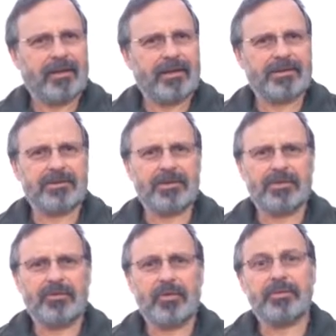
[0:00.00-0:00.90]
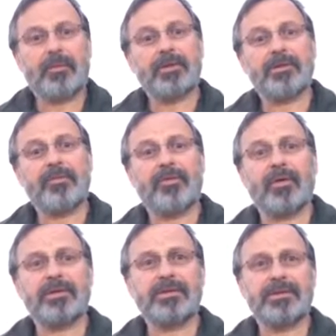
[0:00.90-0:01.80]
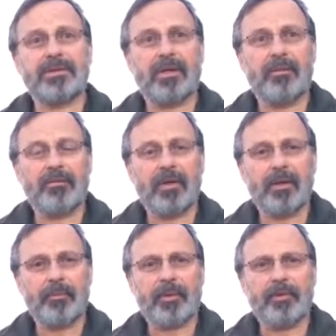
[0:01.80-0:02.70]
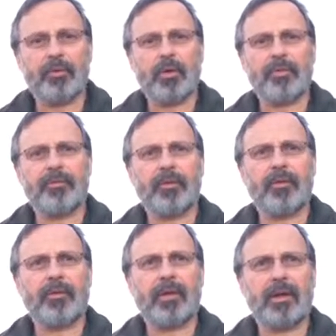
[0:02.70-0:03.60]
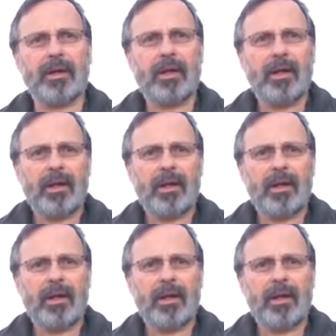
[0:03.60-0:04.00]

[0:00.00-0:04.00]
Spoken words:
Yes, lots of noise, mostly frogs this time of night, but quite a few of the